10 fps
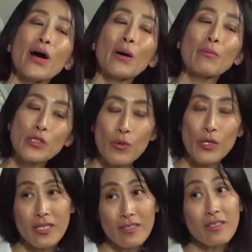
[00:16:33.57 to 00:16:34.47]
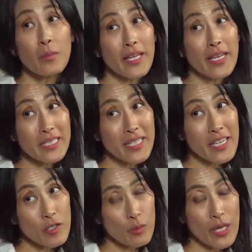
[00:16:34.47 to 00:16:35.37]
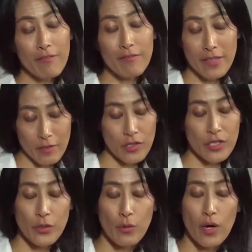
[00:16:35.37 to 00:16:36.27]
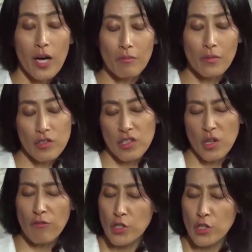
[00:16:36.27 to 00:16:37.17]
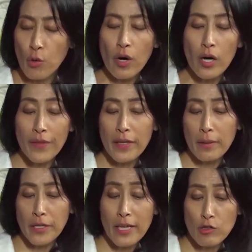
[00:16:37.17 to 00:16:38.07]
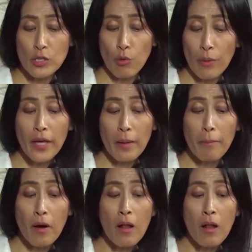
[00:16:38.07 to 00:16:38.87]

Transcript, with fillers: Um, so we're still in the beginning stages. We have yet to um, yet to know for sure what the implications would be.